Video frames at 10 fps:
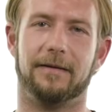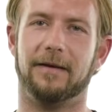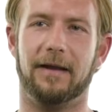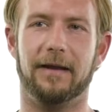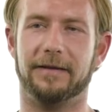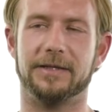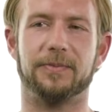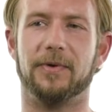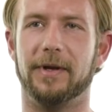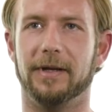And at this
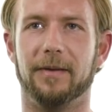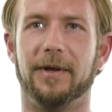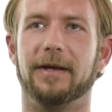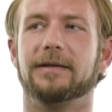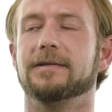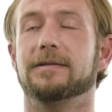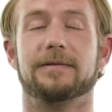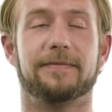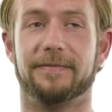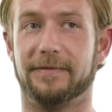point, I'm like, this
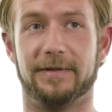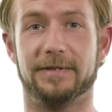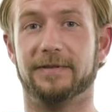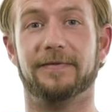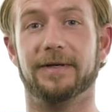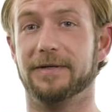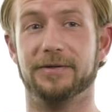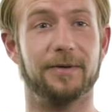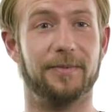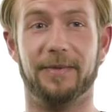is this is fucking
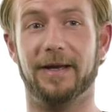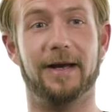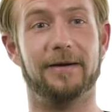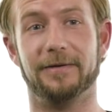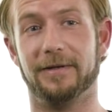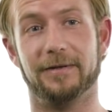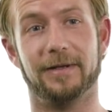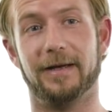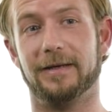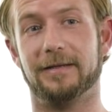tripping me out, dude.
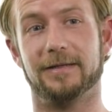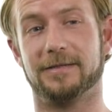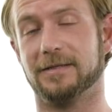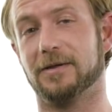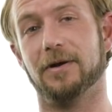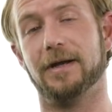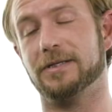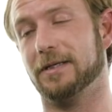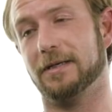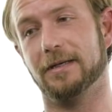Like, this is
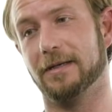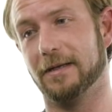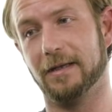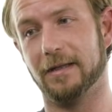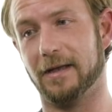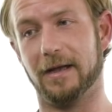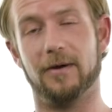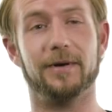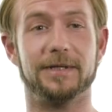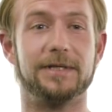crazy. Like, I
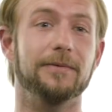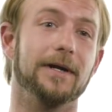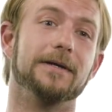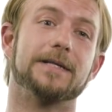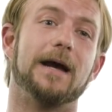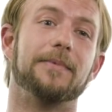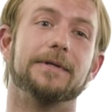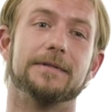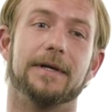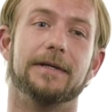want to see what else
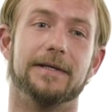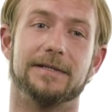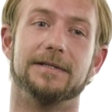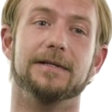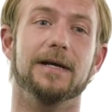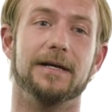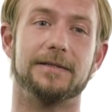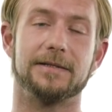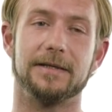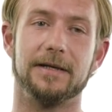happens. Like, this is
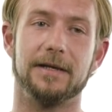nuts.